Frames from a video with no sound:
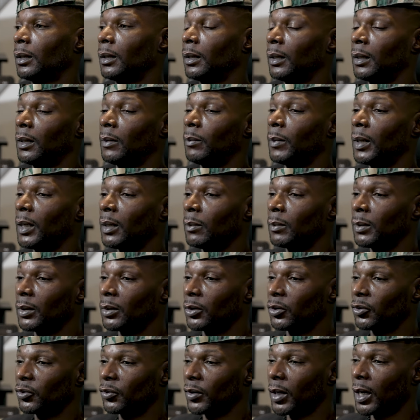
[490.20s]
he made me
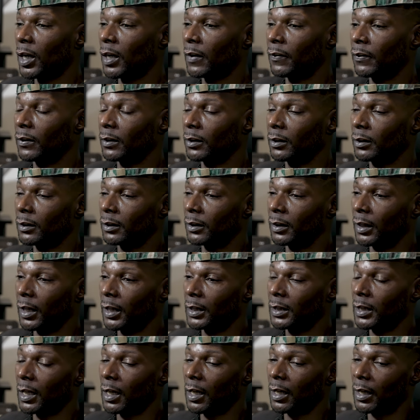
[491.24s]
the driver, and
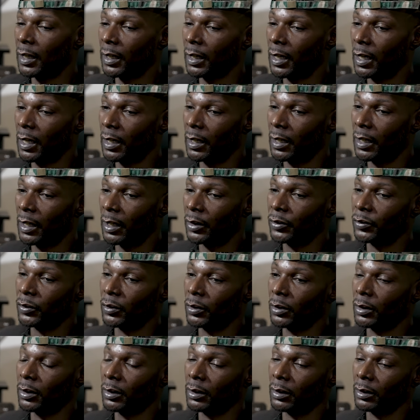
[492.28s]
that's how I got
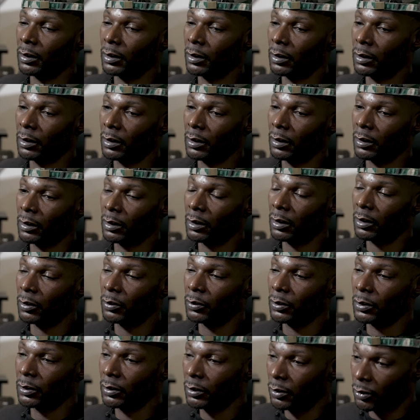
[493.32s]
extra
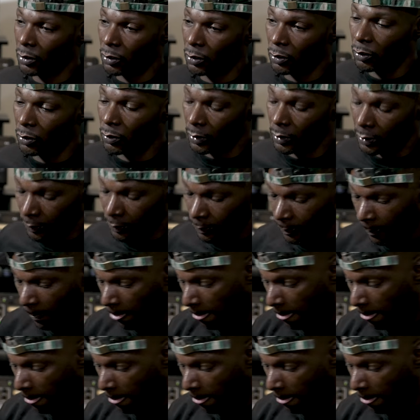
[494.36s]
close, cool with him.